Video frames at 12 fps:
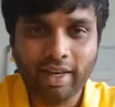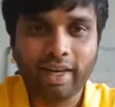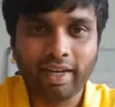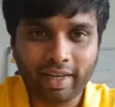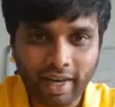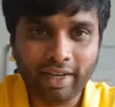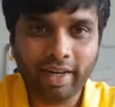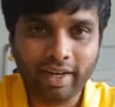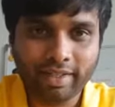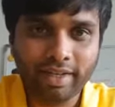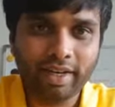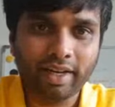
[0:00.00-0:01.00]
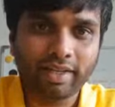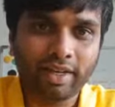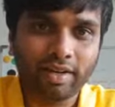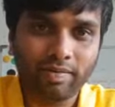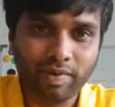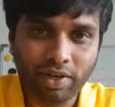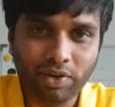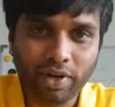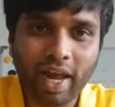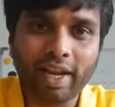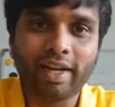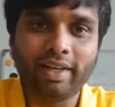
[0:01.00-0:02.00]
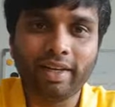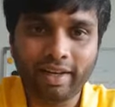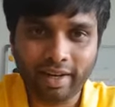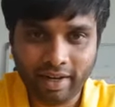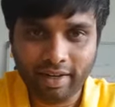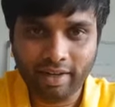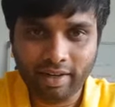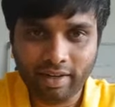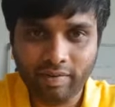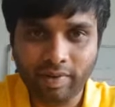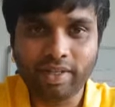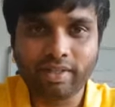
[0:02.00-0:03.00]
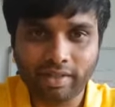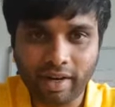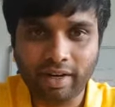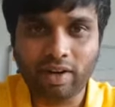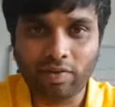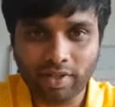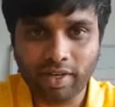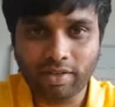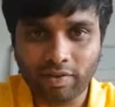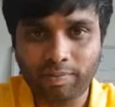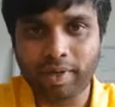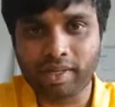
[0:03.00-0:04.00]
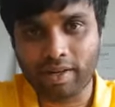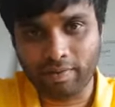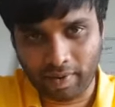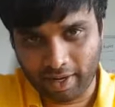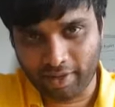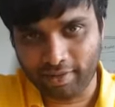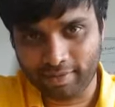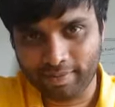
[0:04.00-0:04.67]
In Caney edge detection, we need to calculate the gradient, which is rate of change of pixel value.